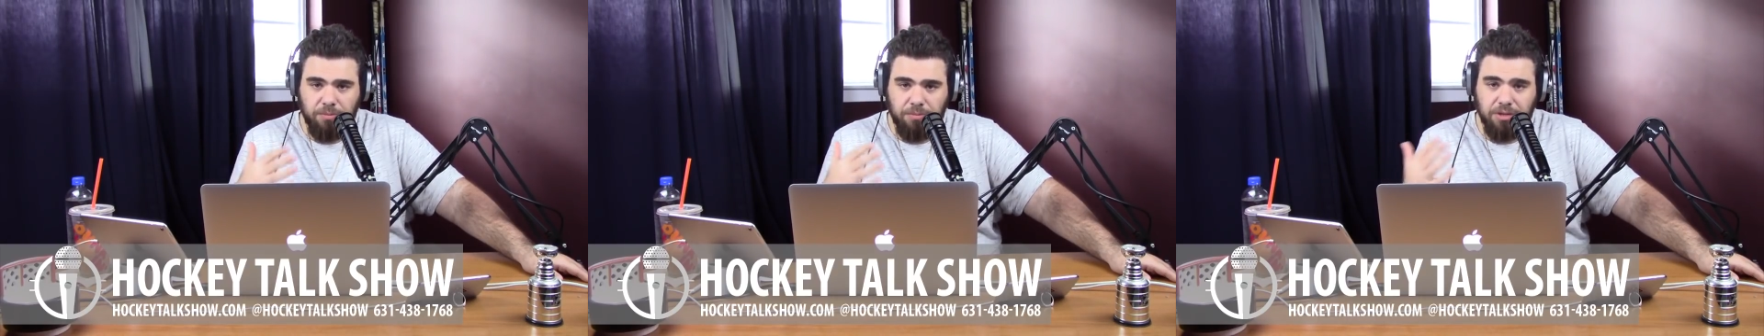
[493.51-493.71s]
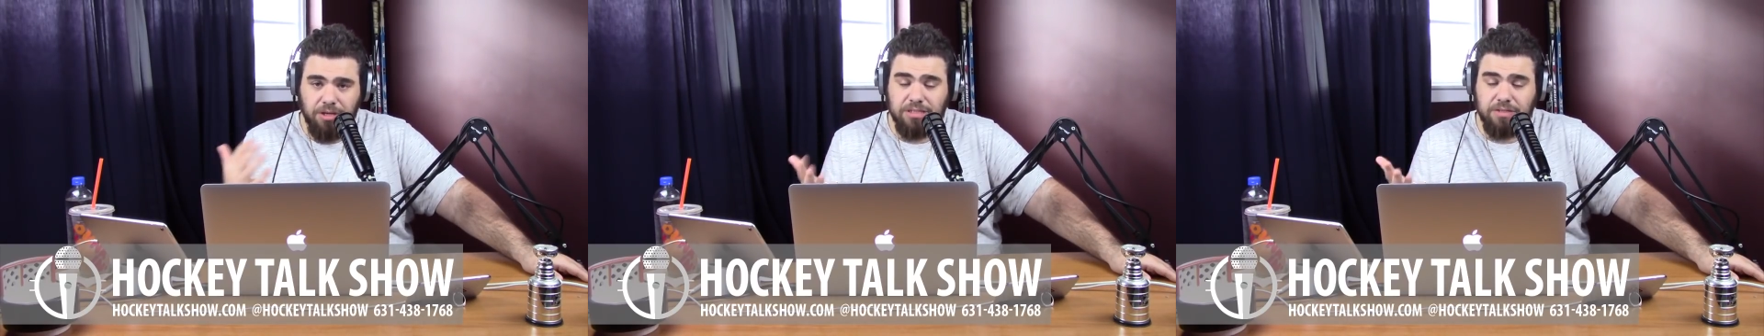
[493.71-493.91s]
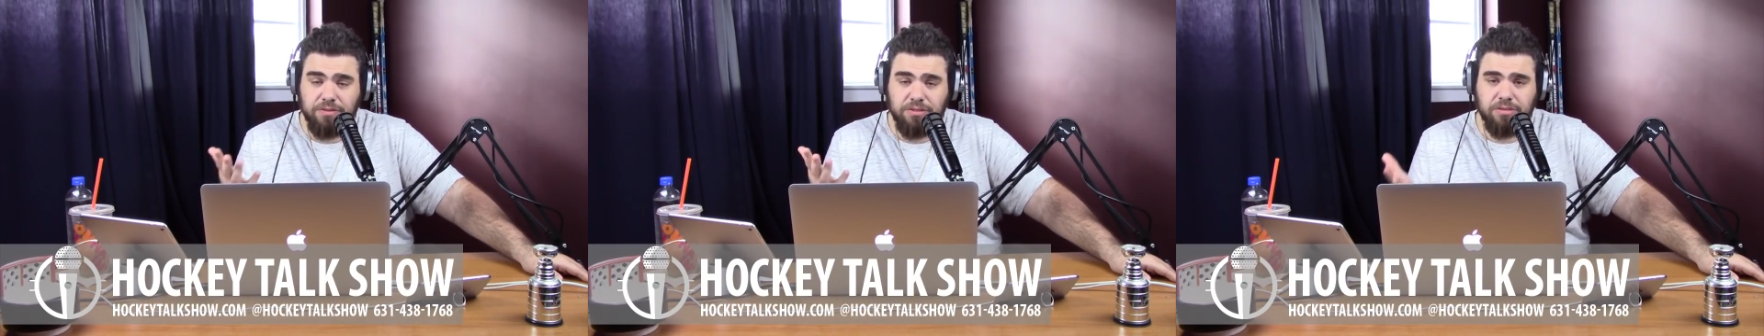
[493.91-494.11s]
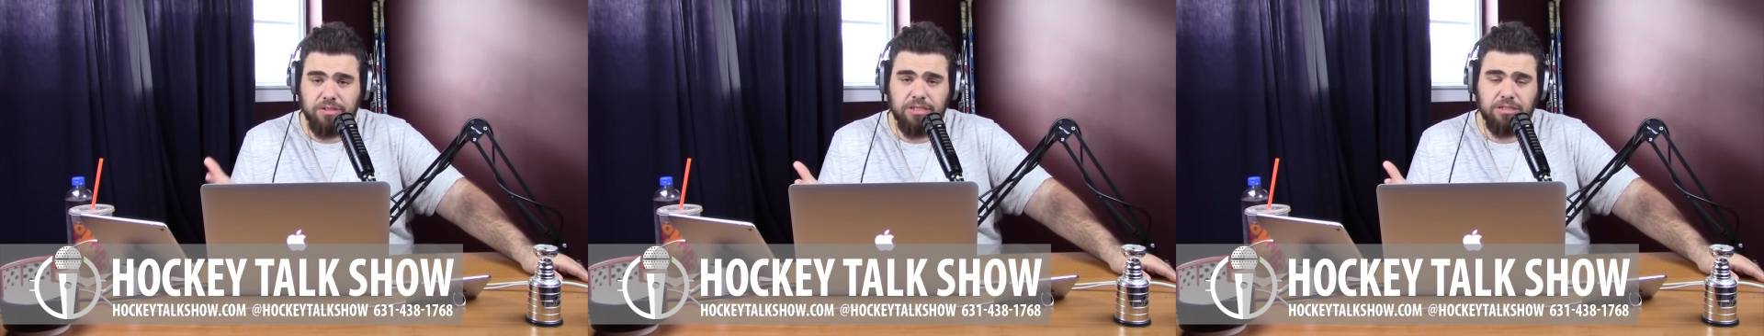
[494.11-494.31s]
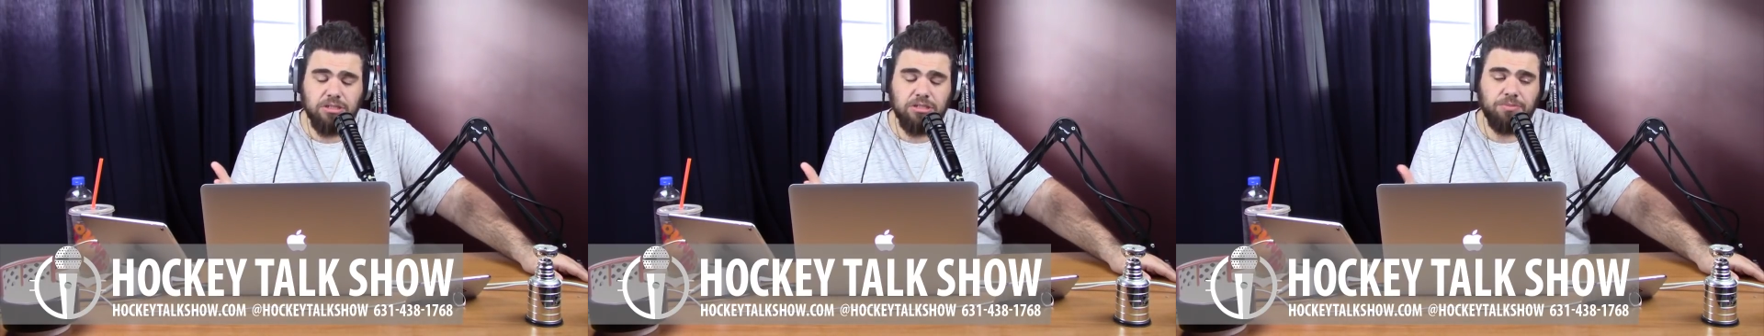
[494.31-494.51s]
because of his
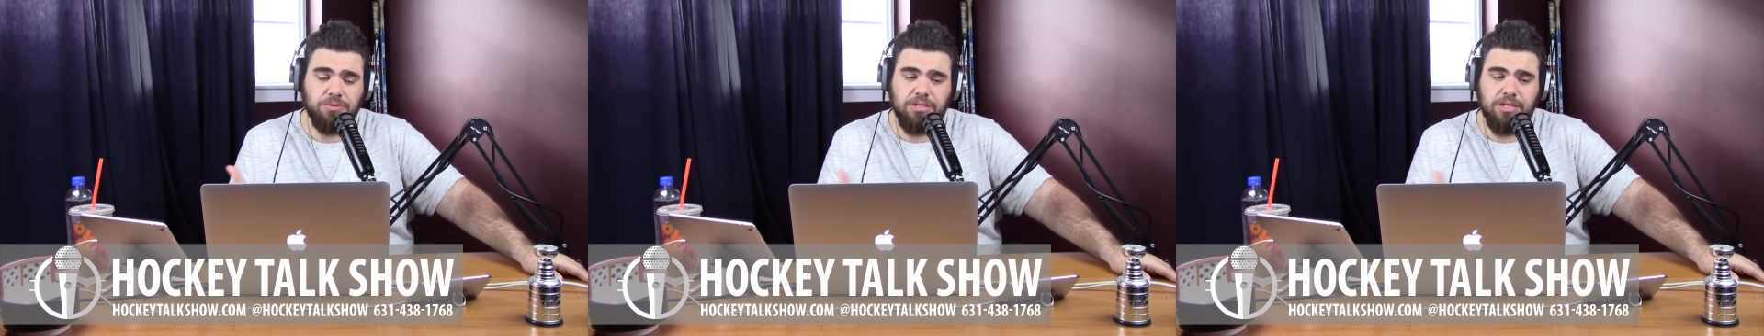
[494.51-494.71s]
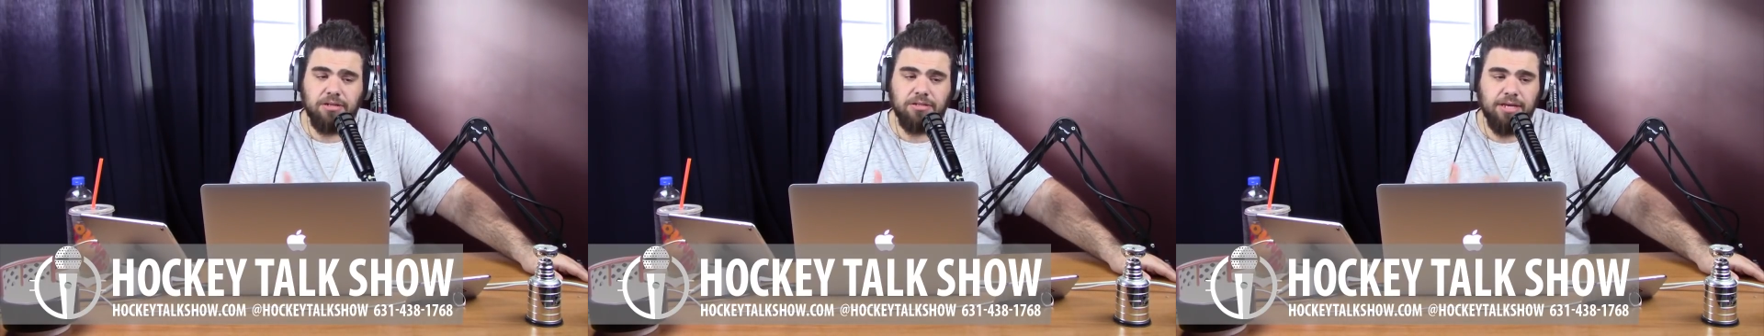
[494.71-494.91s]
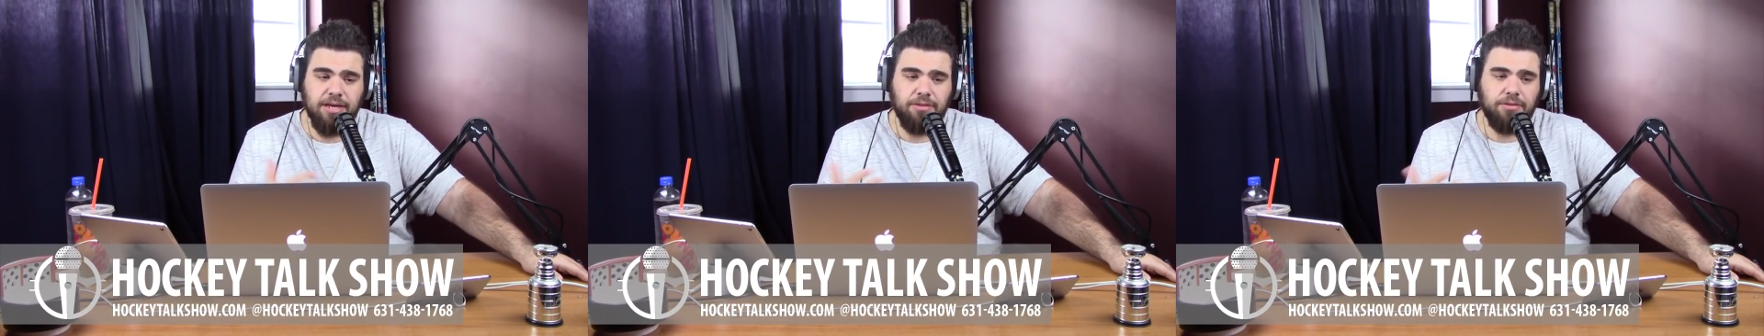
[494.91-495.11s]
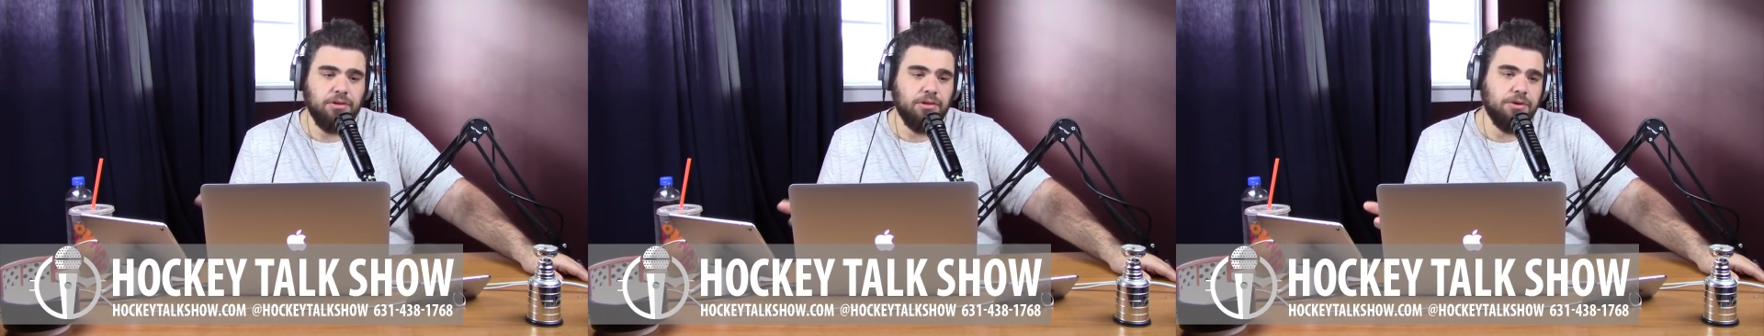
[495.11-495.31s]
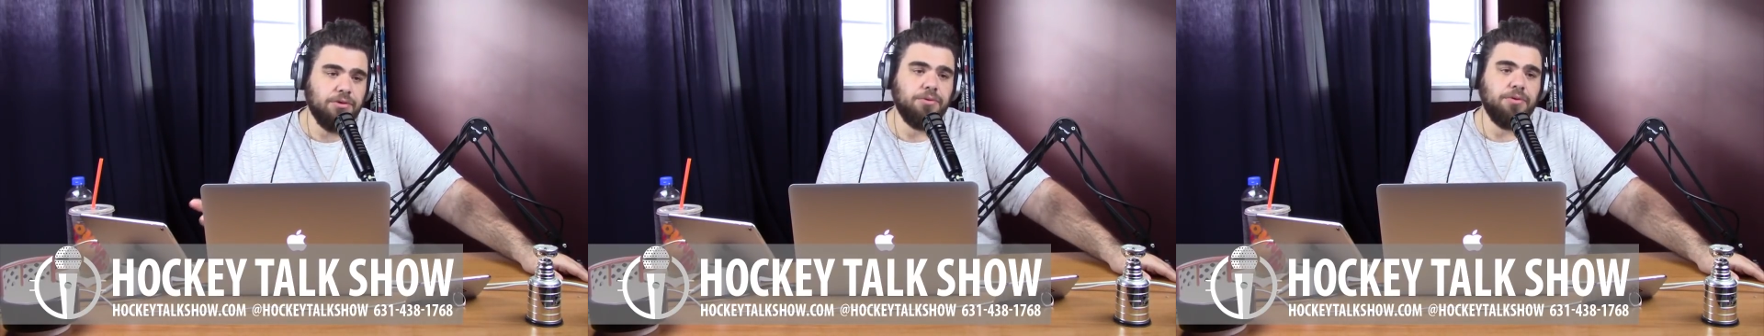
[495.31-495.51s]
relationship with Dale Talon
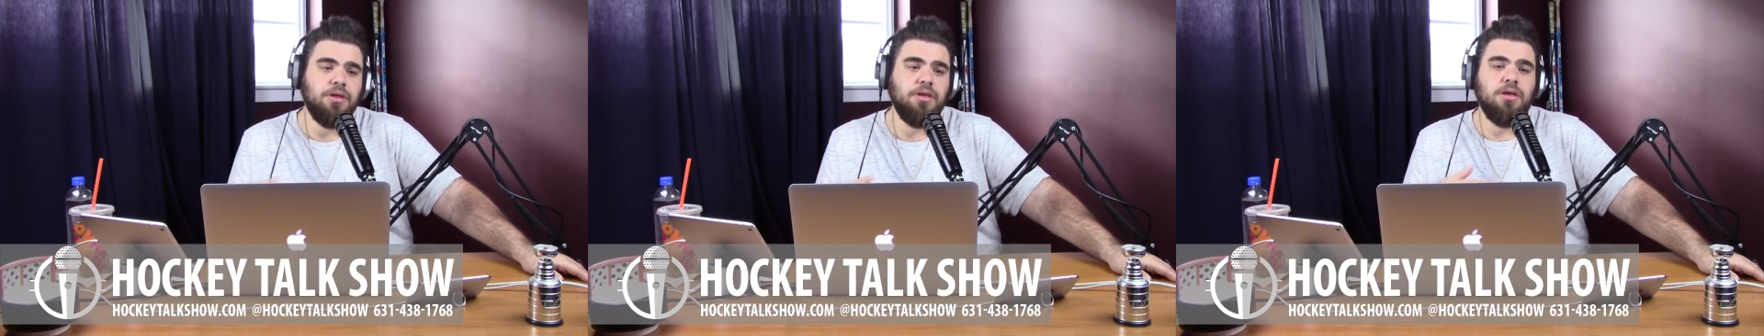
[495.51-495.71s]
alone,